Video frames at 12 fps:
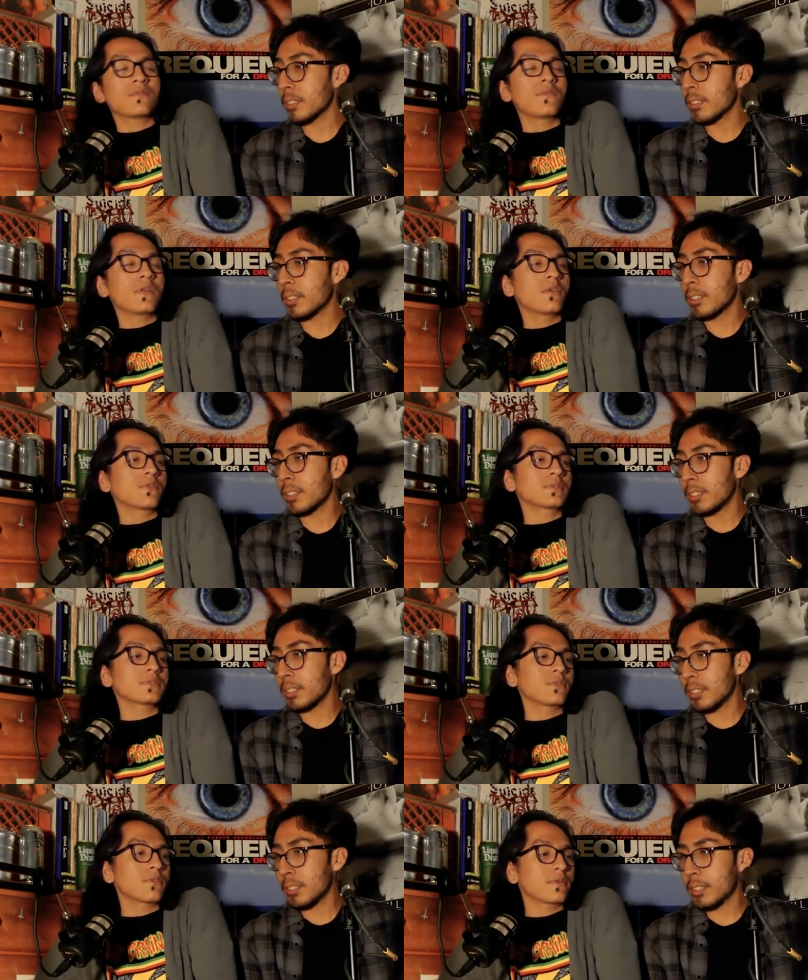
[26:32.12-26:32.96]
Speaker 1: in a video
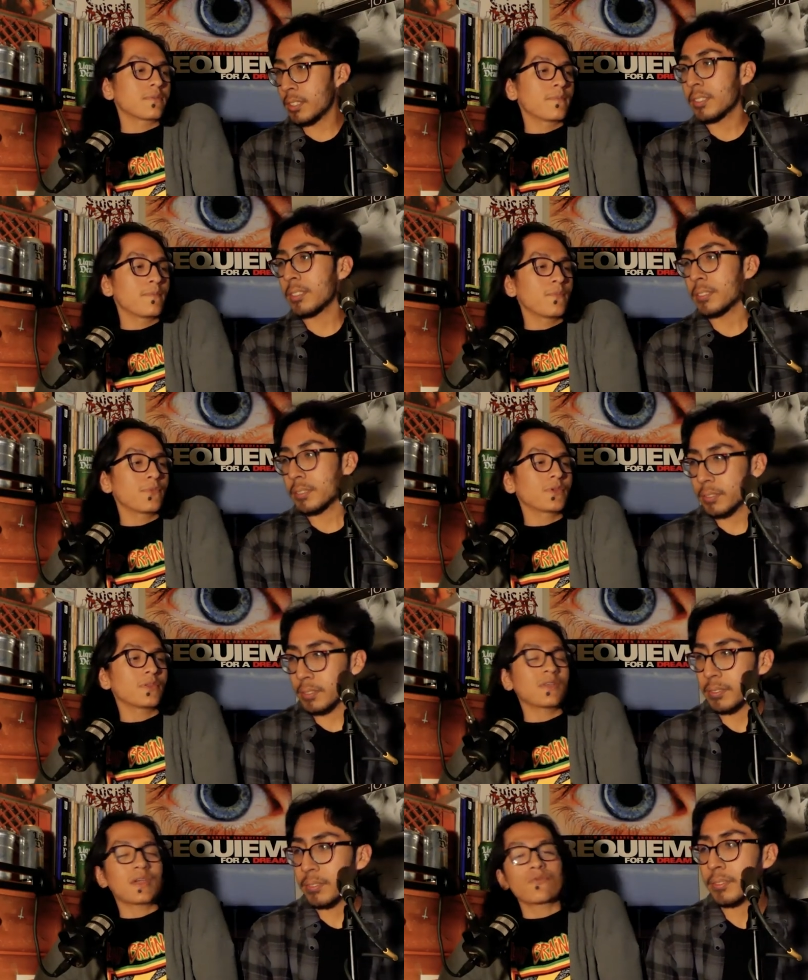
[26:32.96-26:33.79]
store.
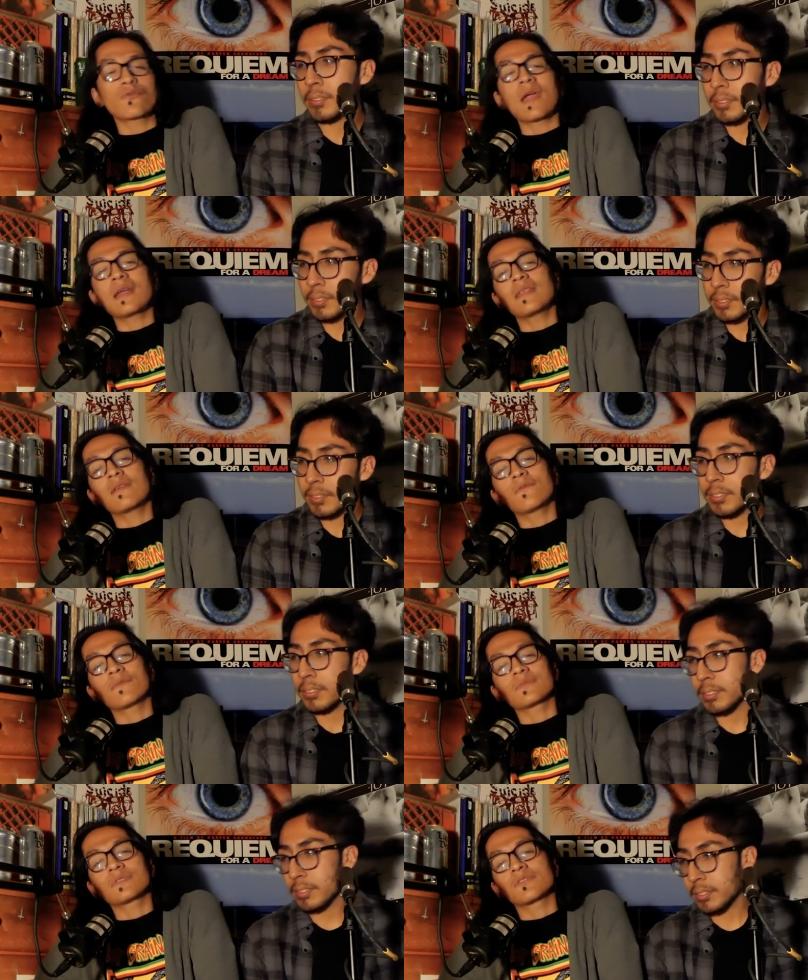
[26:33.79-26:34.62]
Like look at Randy
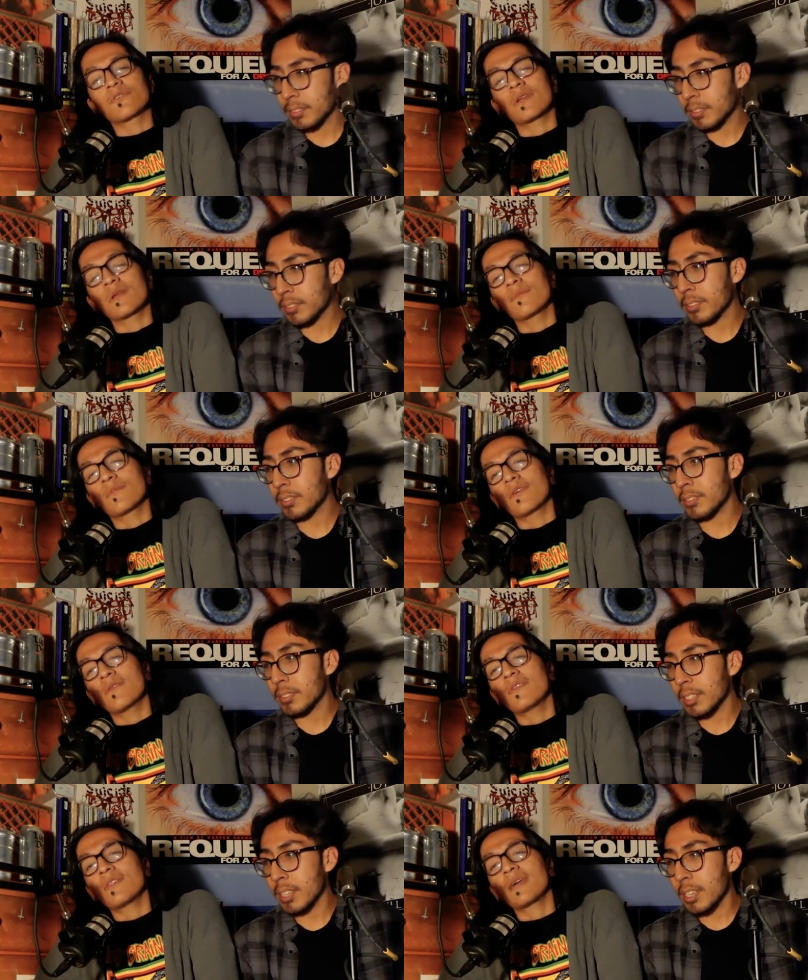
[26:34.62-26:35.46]
from Scream,
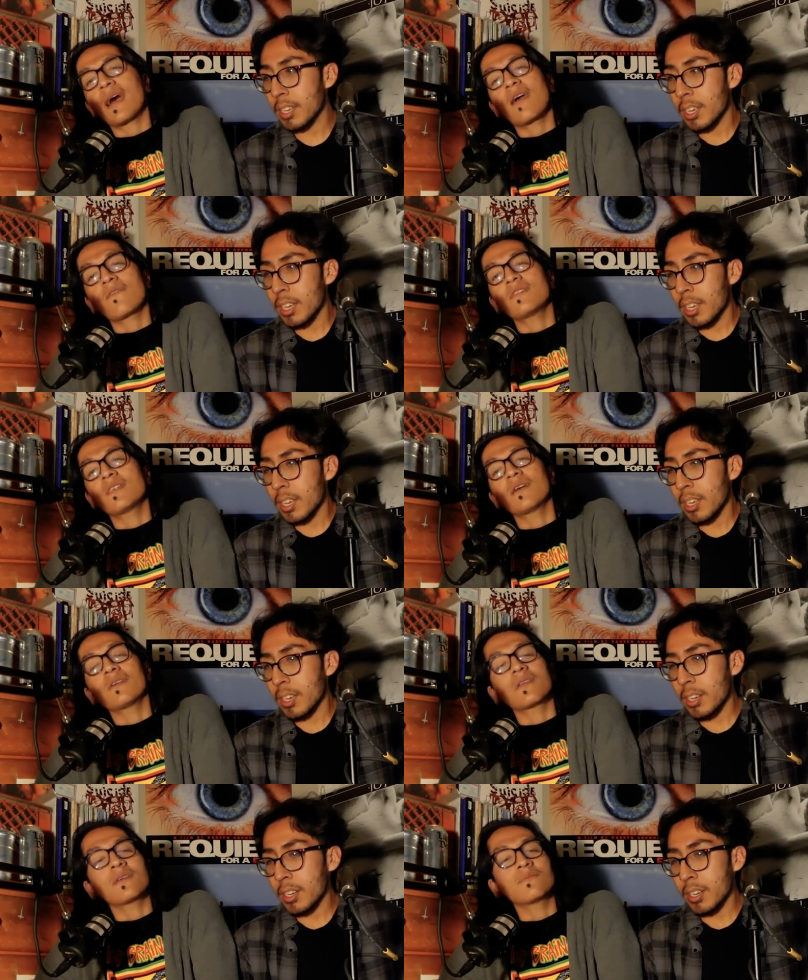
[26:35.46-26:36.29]
or even like High
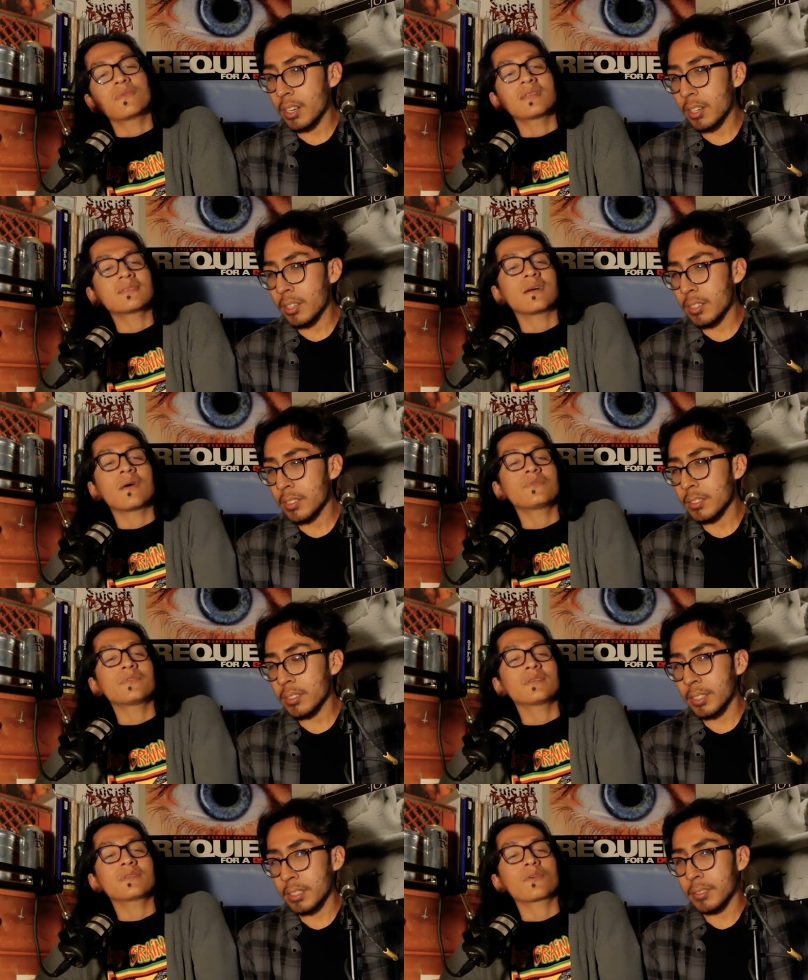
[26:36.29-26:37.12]
Fidelity, but that's the
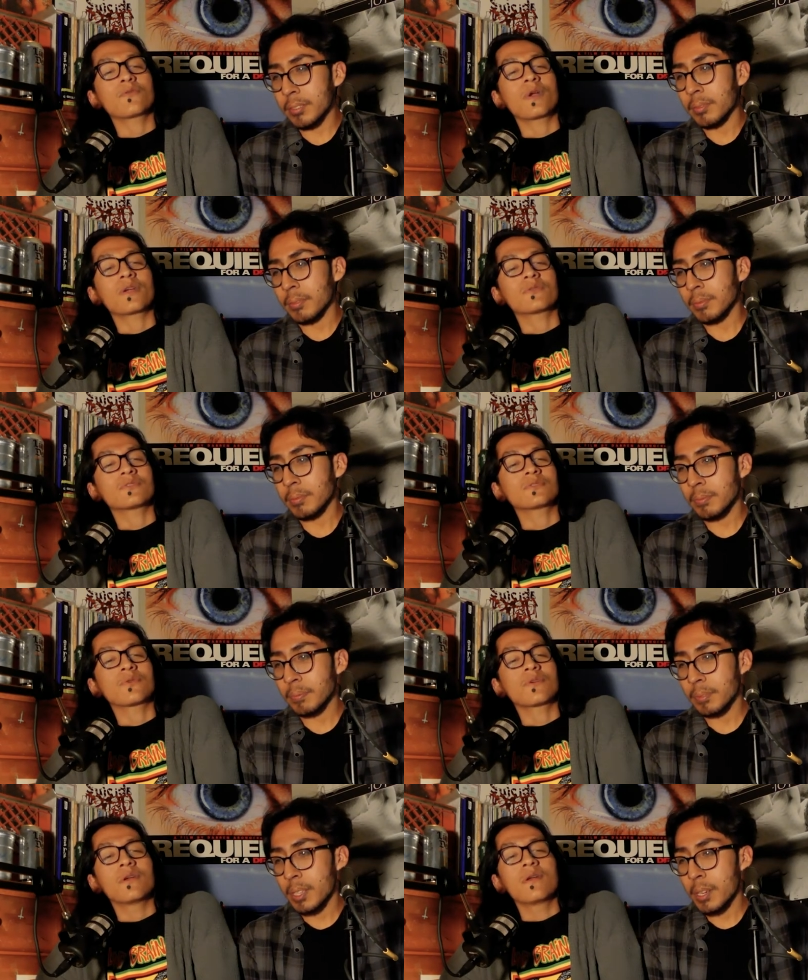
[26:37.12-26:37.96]
opposite. That's yeah. like a record
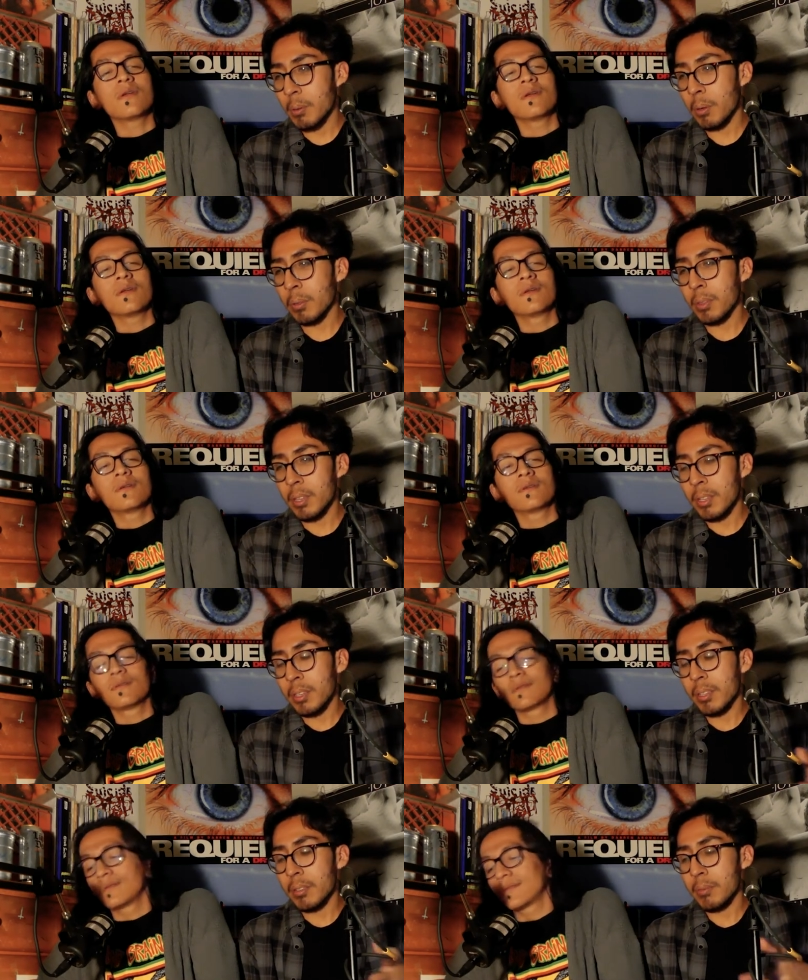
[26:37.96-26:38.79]
store.
Speaker 2: Well,
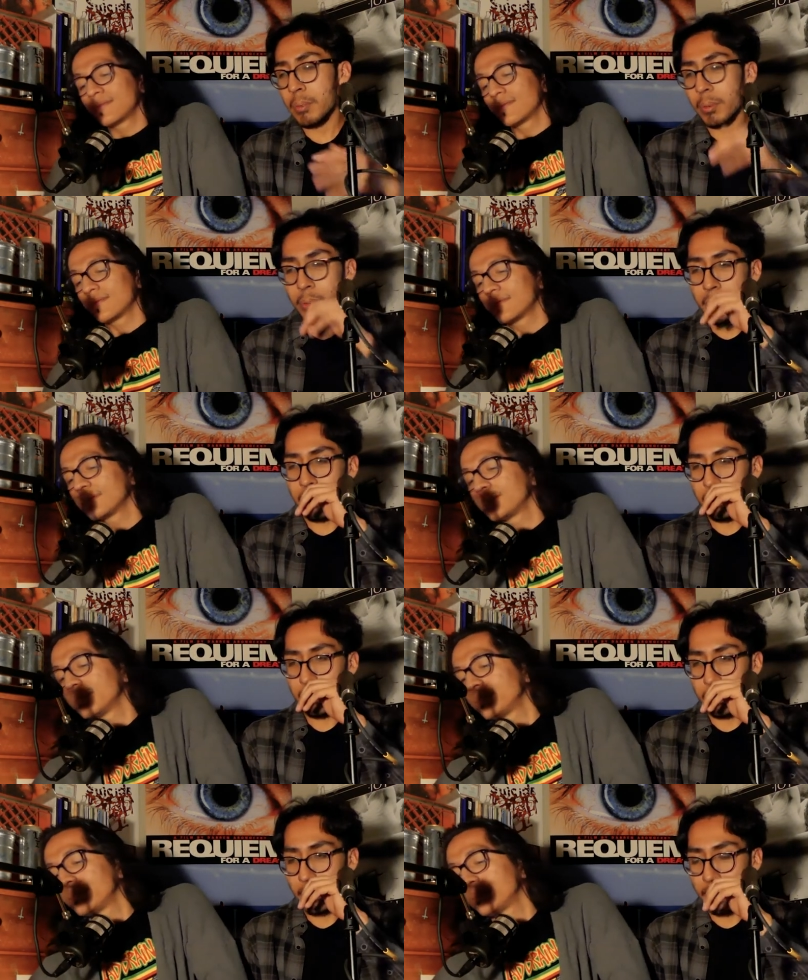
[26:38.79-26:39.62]
real
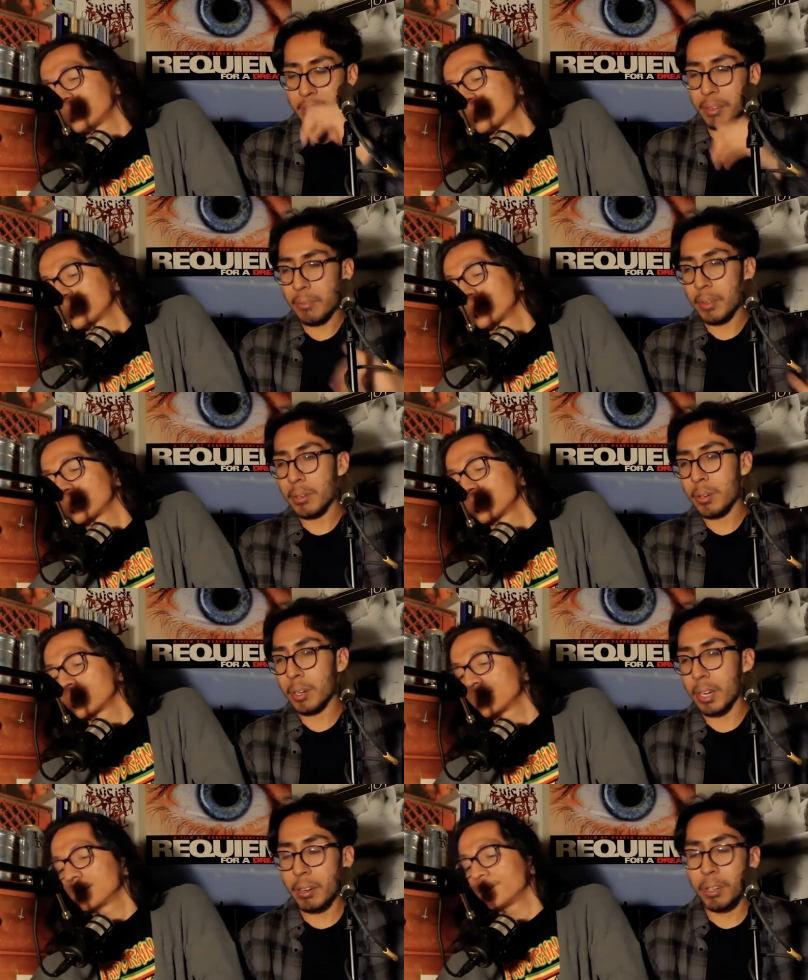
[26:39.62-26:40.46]
quick, working in a video,
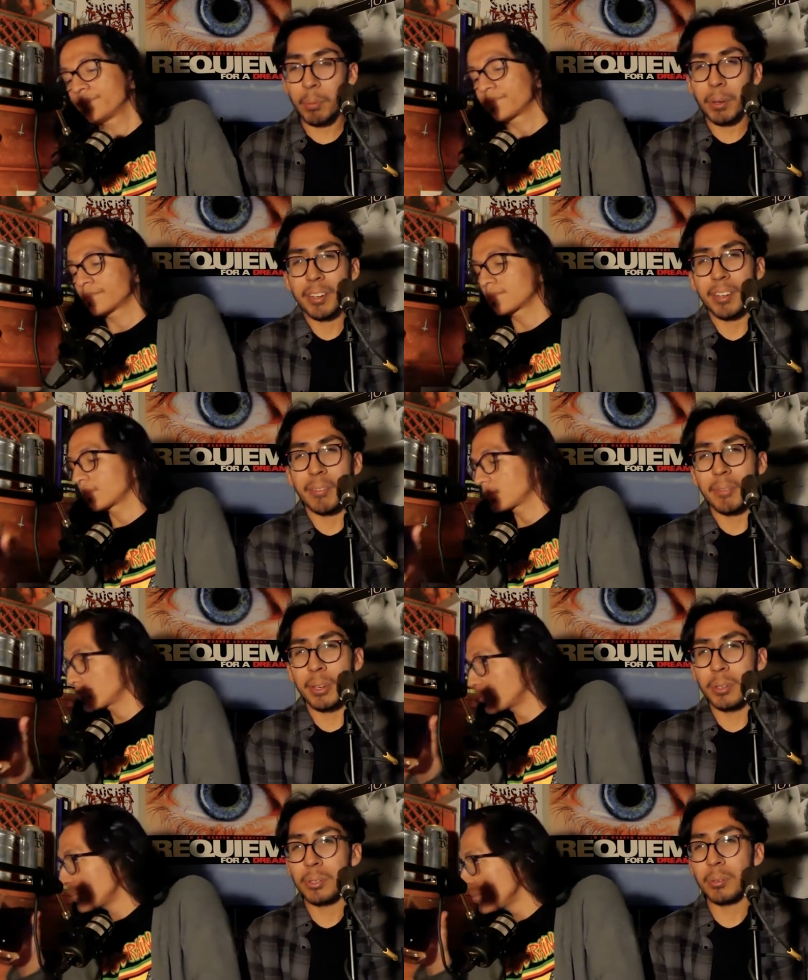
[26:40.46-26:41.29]
a character working in a
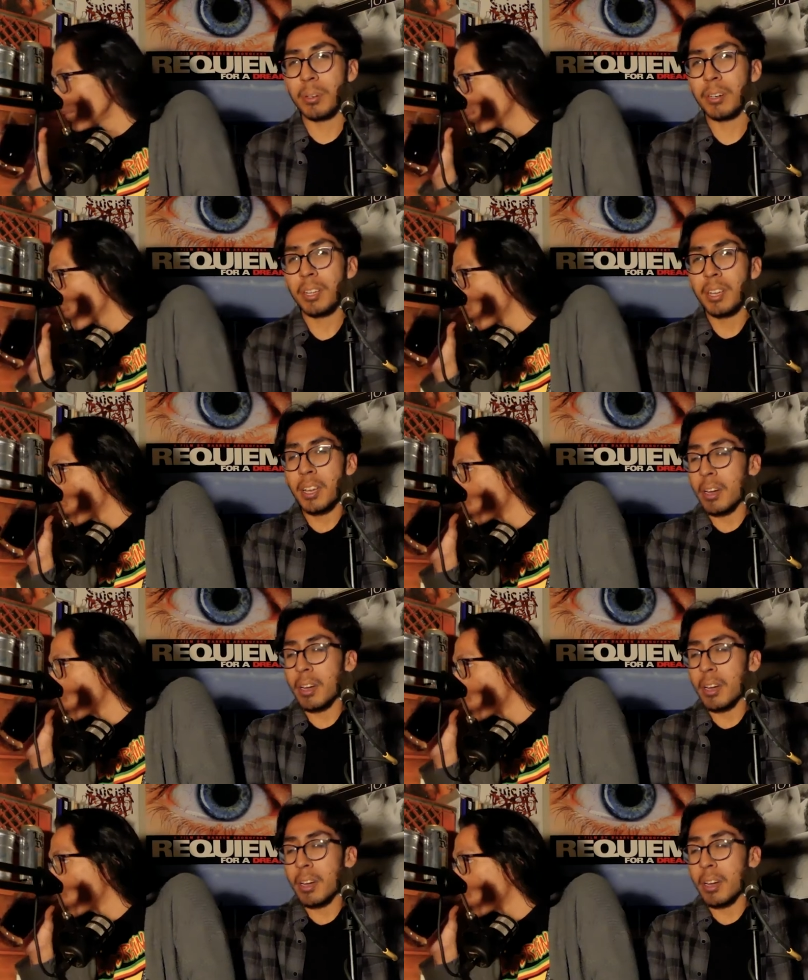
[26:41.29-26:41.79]
video store,